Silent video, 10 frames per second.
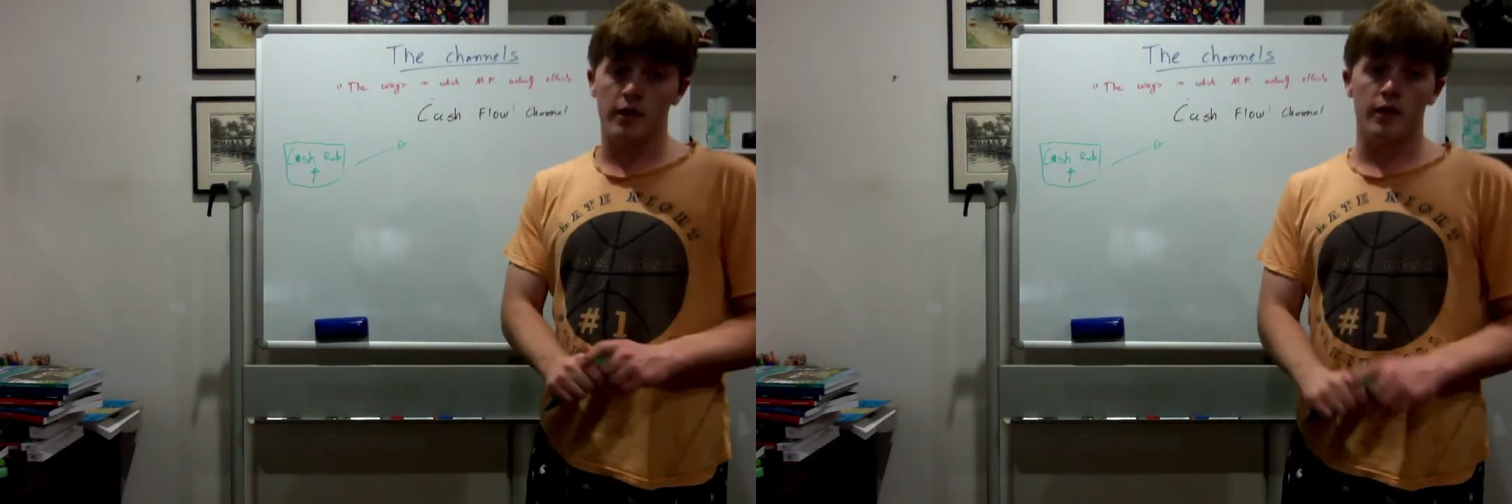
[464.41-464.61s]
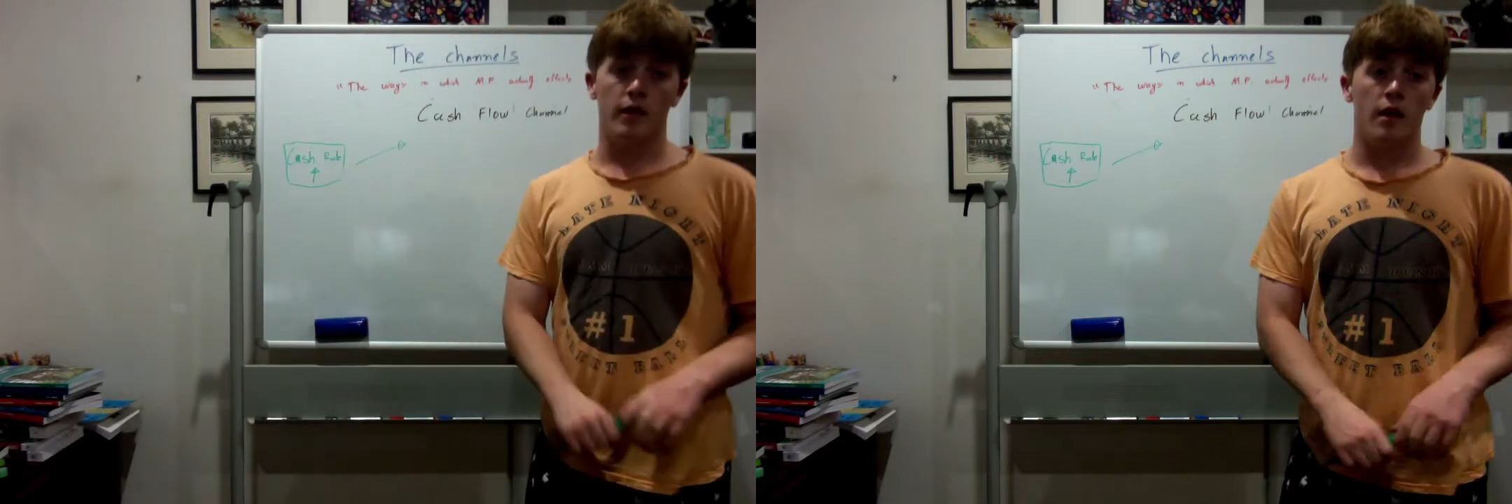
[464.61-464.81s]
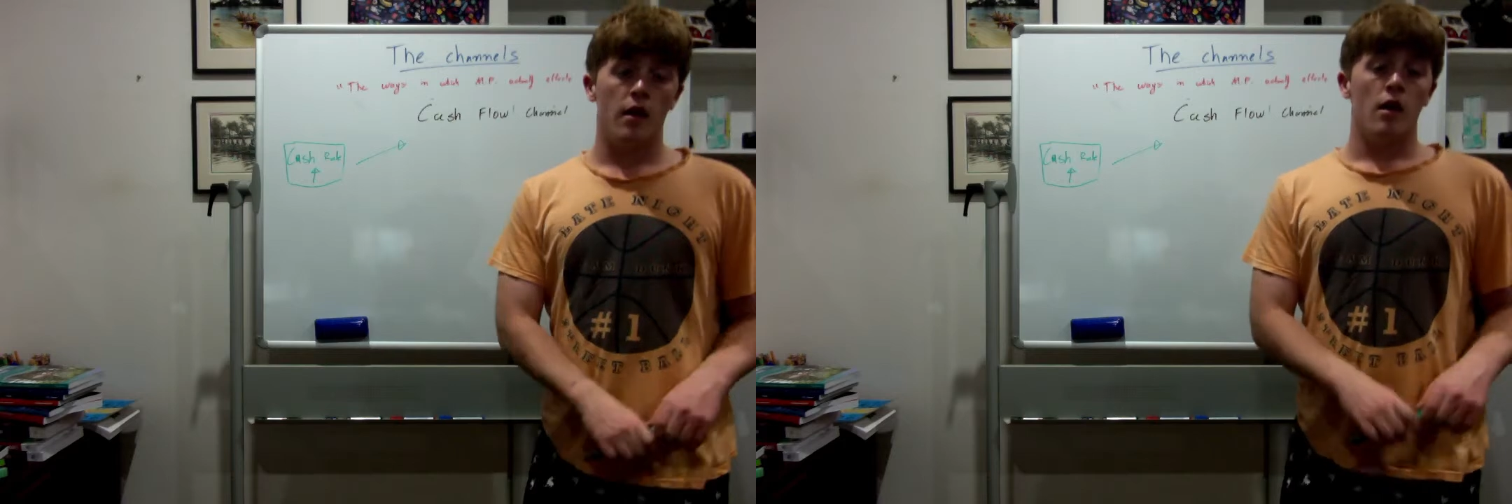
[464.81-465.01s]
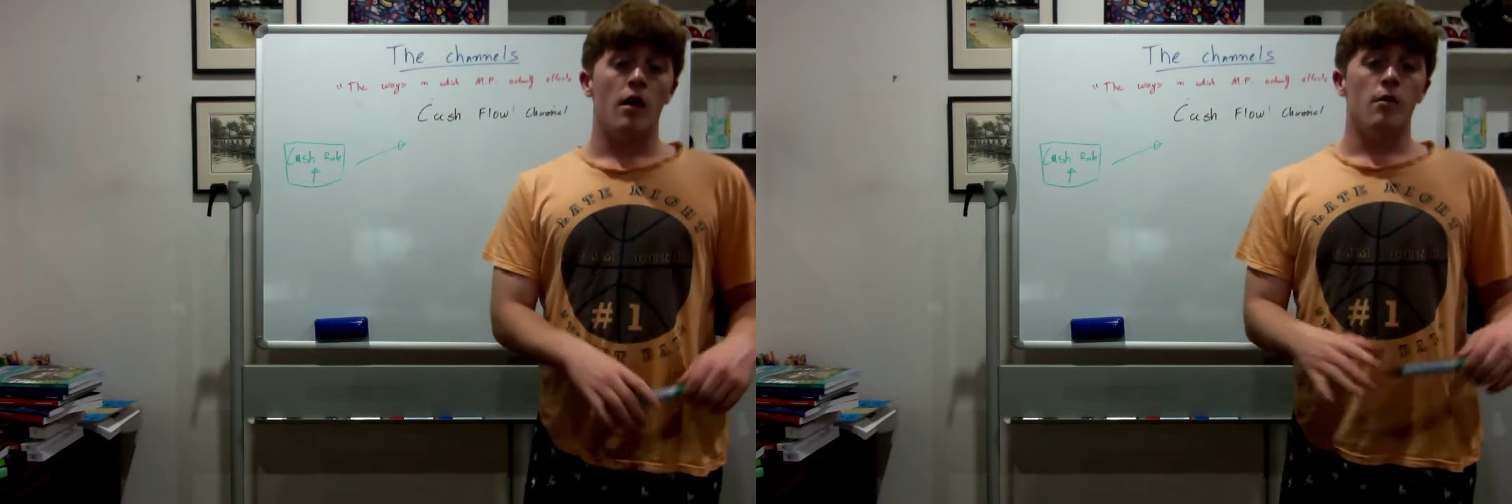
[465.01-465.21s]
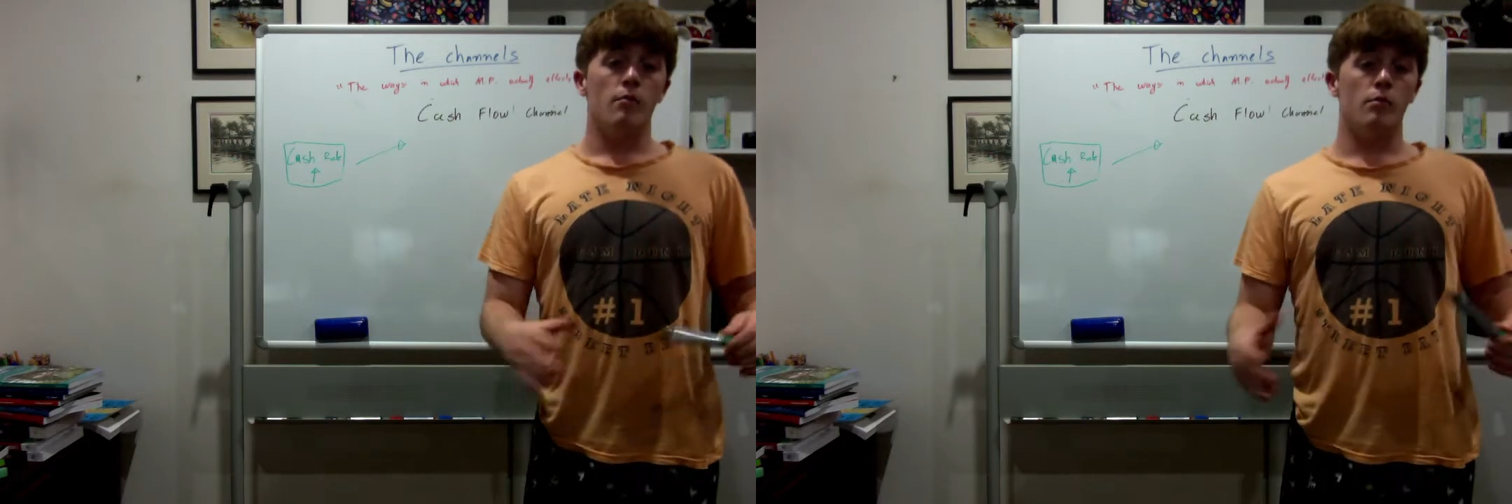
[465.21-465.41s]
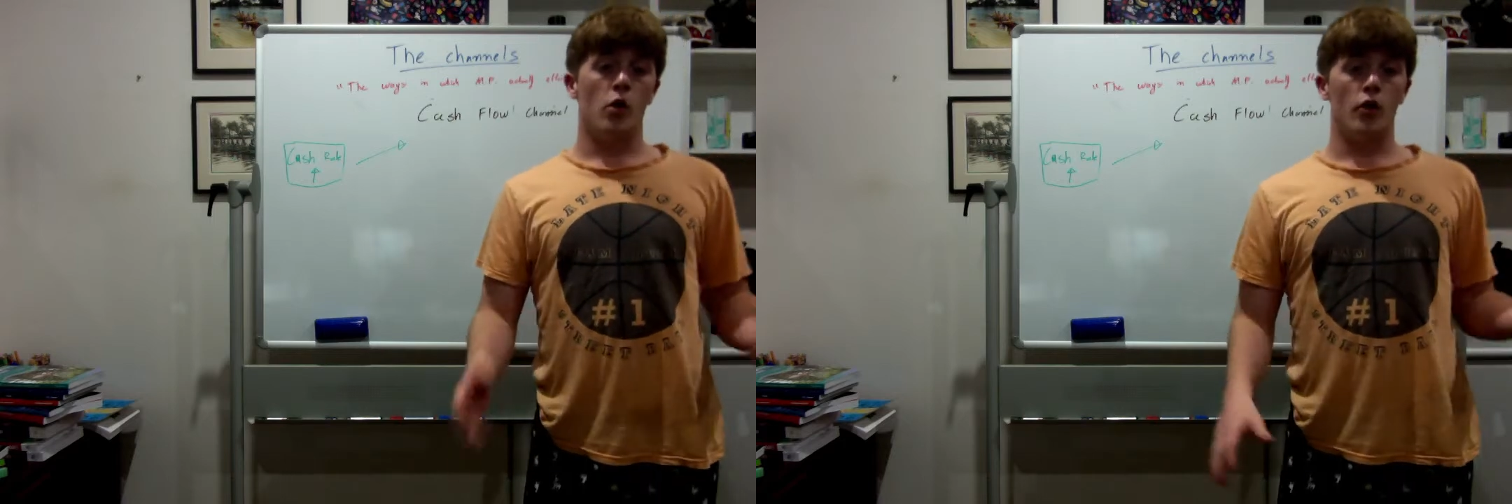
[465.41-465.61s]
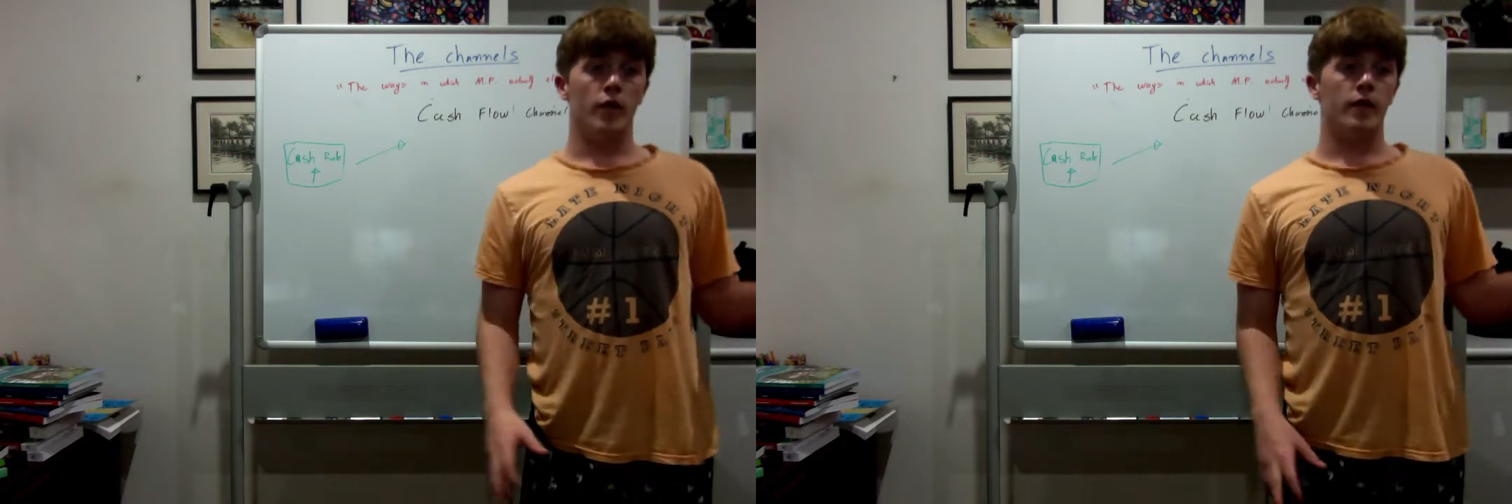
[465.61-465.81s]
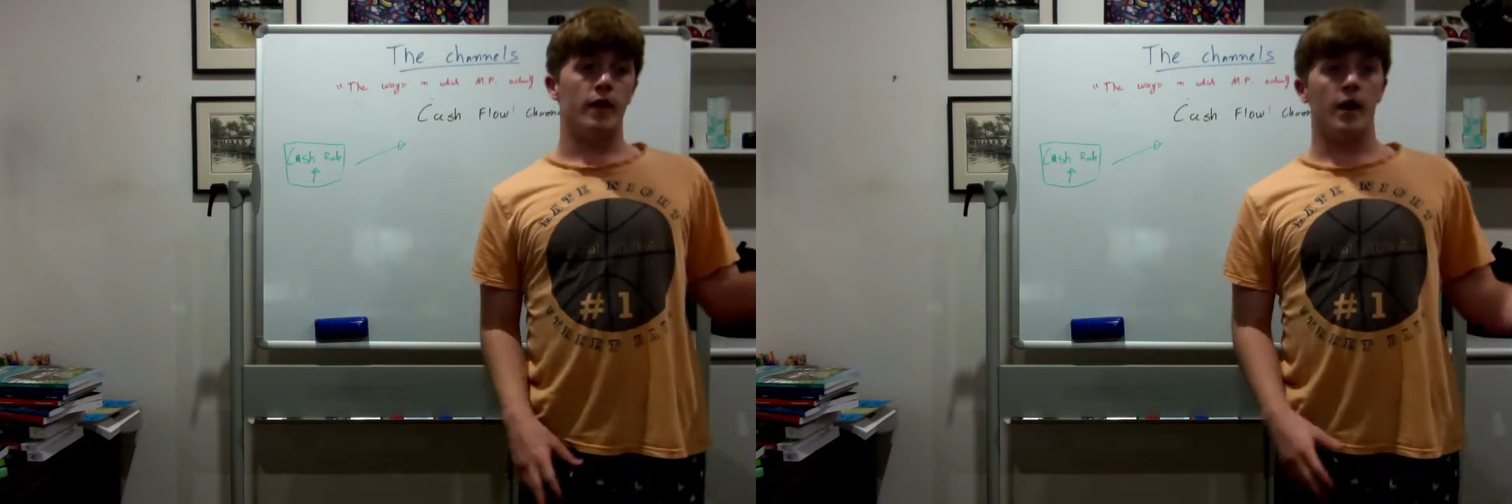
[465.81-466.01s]
is
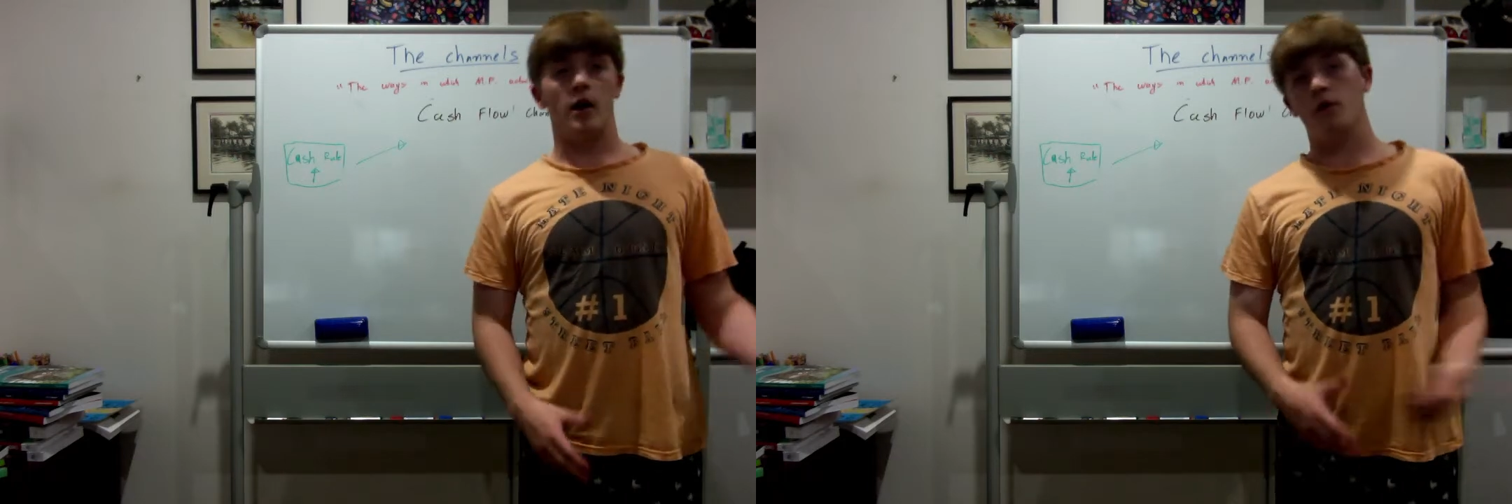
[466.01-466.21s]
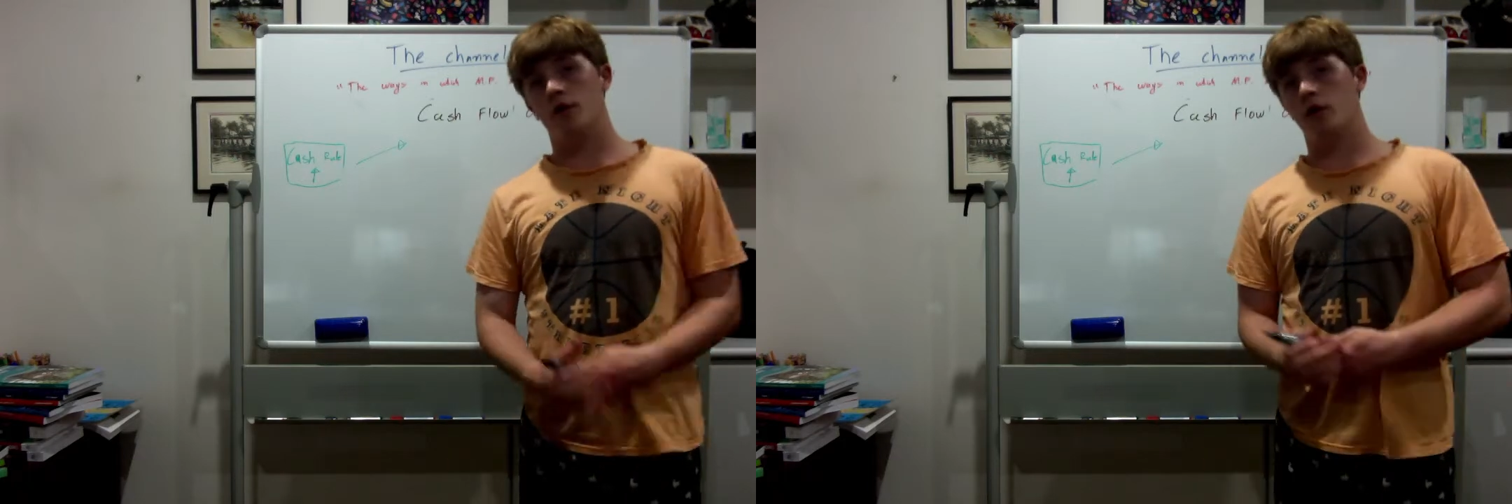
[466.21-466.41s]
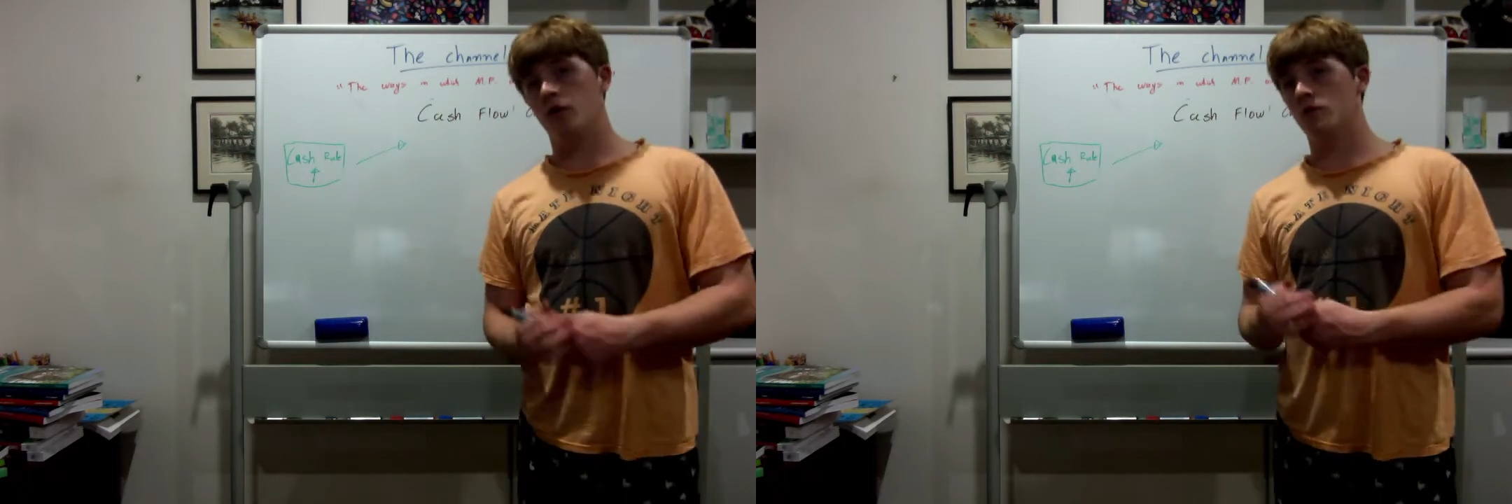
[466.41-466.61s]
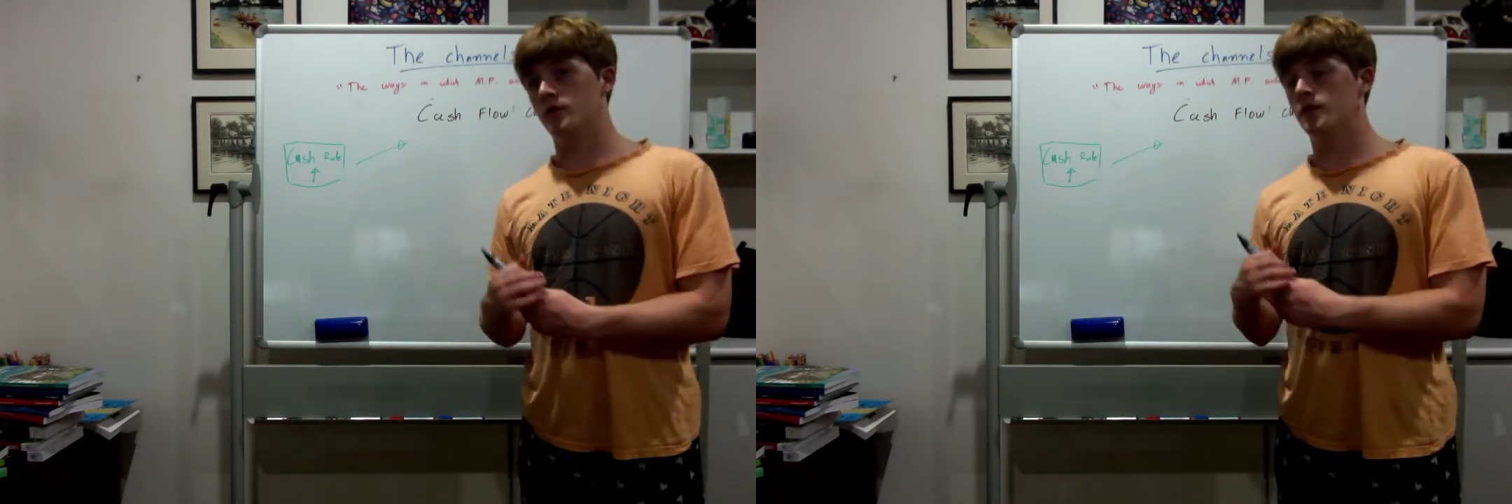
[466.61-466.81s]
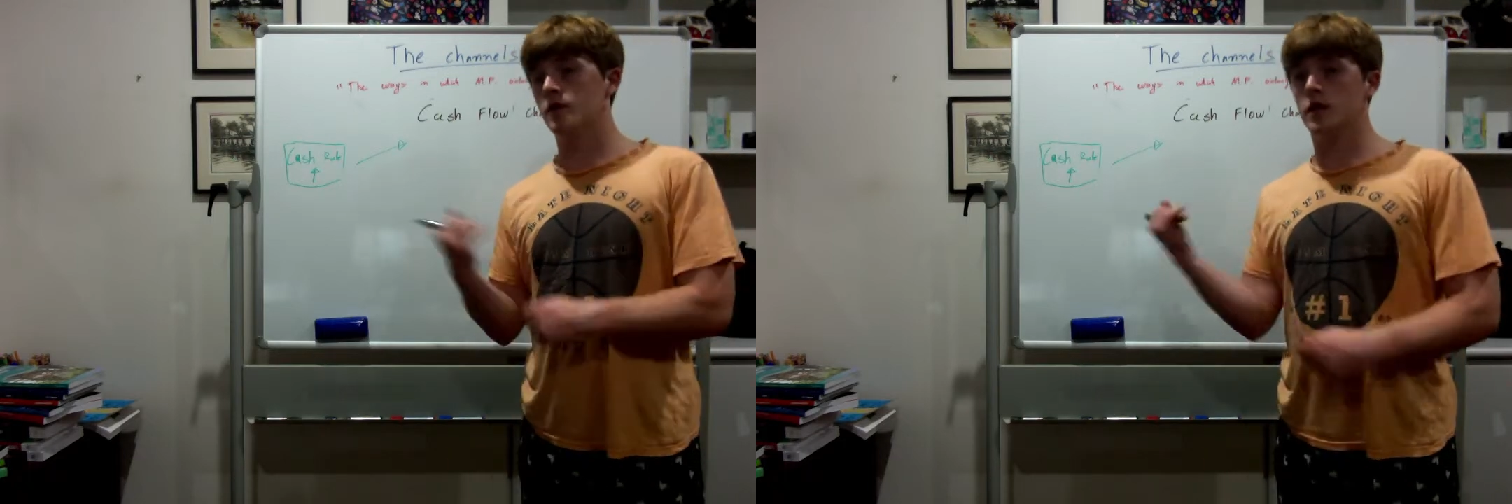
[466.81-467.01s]
most households,